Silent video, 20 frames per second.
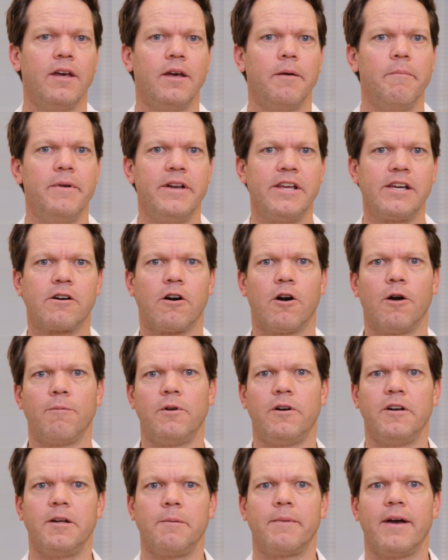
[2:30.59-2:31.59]
Many
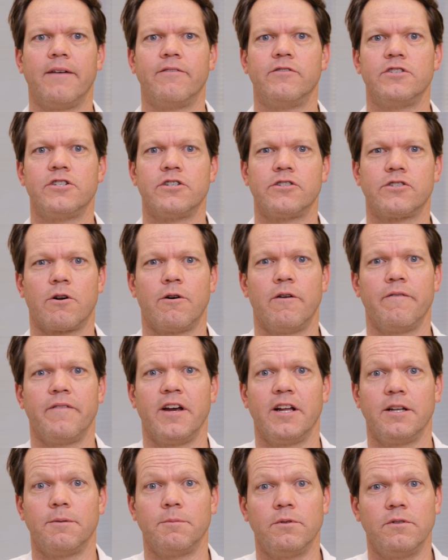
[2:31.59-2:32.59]
carb-loading beverages are
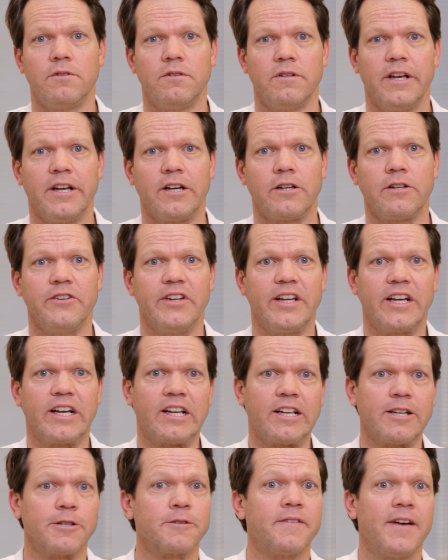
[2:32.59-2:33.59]
available, including
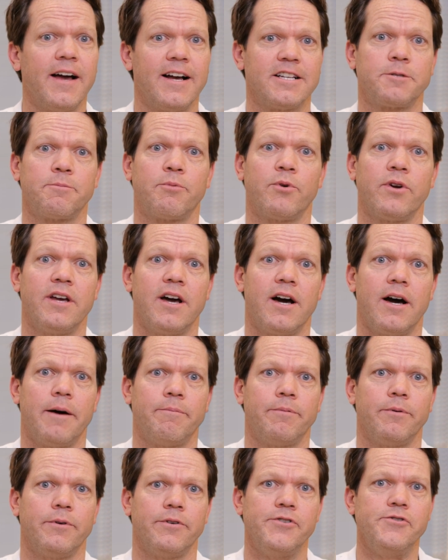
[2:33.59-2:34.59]
ClearFast
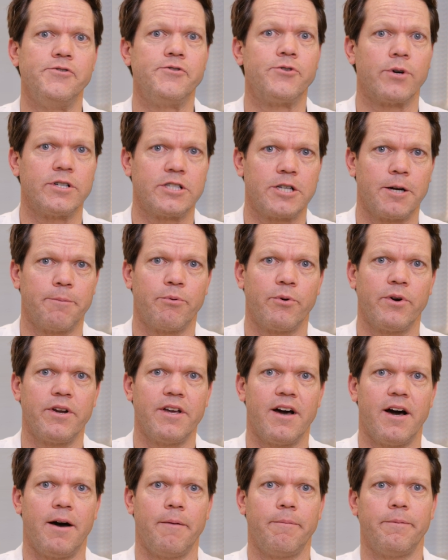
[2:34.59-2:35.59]
Pre-Op, Nutritia
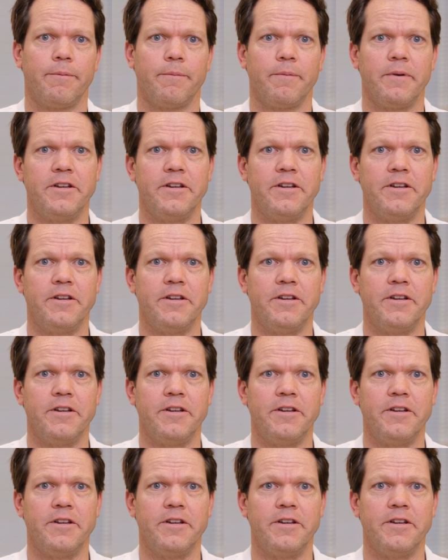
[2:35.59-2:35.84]
Pre-Op,